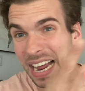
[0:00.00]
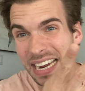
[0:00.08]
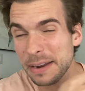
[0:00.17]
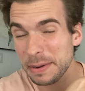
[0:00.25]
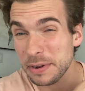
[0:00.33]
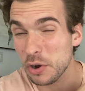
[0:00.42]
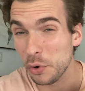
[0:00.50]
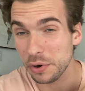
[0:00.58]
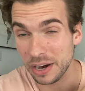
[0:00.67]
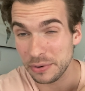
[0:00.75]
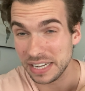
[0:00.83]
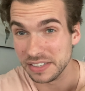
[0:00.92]
I can't be
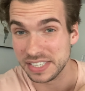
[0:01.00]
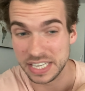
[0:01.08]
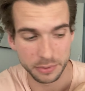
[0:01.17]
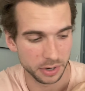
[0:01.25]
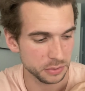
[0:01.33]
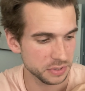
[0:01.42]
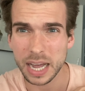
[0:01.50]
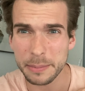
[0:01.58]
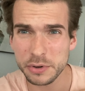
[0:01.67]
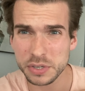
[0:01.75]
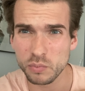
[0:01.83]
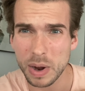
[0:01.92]
going around getting zeros. I'm
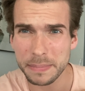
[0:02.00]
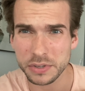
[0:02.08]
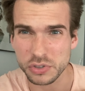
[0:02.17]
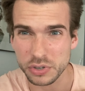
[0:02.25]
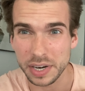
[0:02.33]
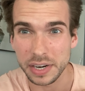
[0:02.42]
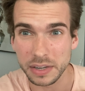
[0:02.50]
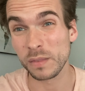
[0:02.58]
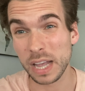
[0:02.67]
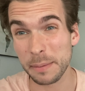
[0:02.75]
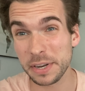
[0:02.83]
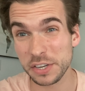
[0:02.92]
gonna do some weapons training.
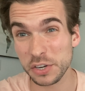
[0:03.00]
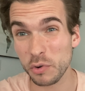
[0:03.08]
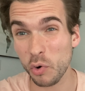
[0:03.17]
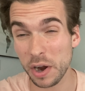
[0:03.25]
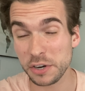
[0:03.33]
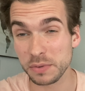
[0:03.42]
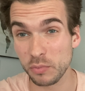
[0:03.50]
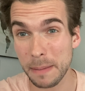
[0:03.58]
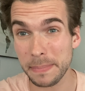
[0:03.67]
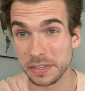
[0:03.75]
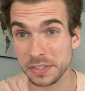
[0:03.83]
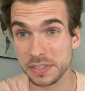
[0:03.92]
I'm gonna need to acquire some
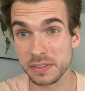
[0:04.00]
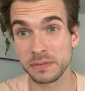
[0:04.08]
weapons.